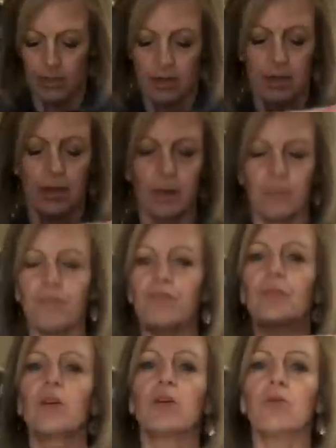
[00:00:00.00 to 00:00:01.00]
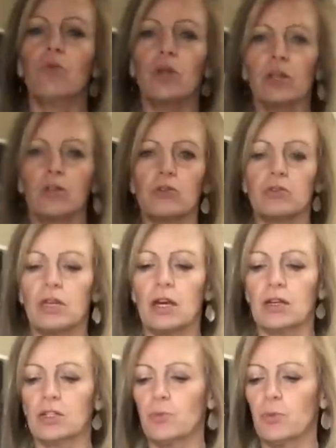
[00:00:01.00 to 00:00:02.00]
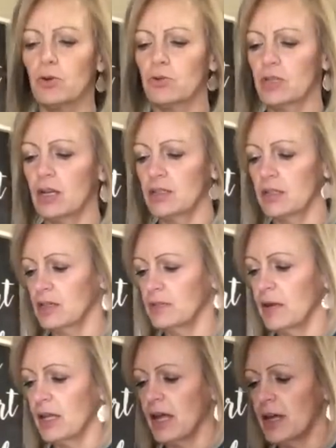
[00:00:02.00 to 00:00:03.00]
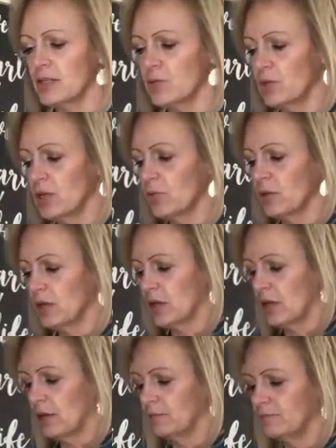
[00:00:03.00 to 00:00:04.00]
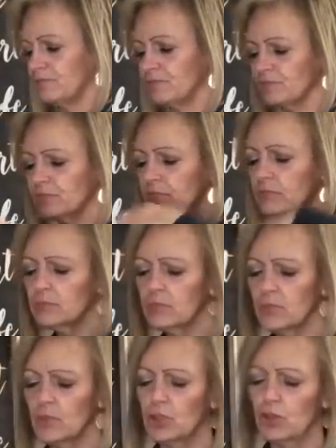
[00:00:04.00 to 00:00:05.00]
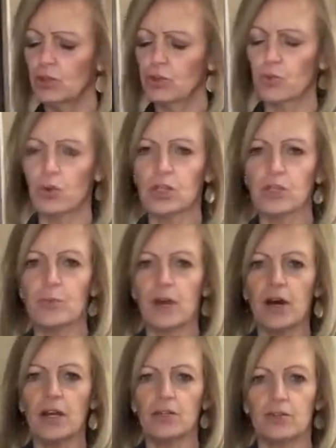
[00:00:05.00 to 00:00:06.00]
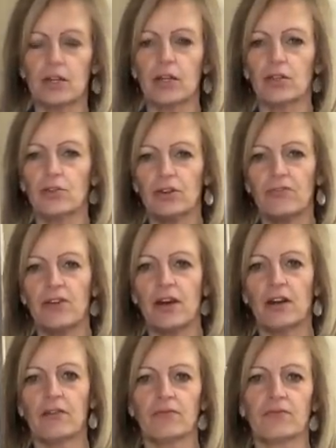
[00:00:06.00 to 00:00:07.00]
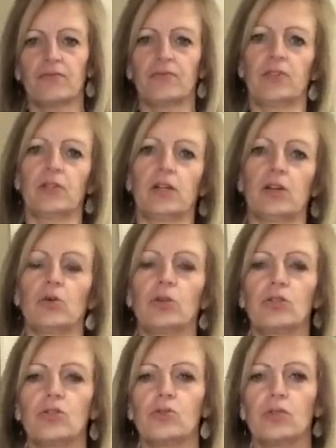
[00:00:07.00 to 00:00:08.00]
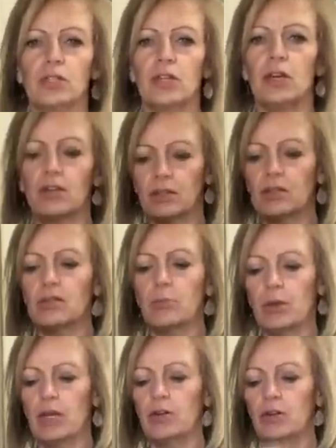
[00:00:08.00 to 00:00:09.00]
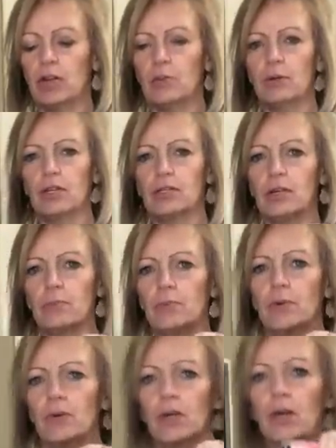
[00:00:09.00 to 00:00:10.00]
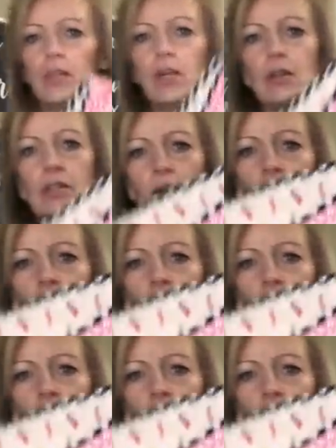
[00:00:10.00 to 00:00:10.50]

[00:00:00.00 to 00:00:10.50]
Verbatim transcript: um, one of those expos that I talked about last week when I you go to one spot and there's like 35 uh, quilt stores there. This is a panel I picked up at that time.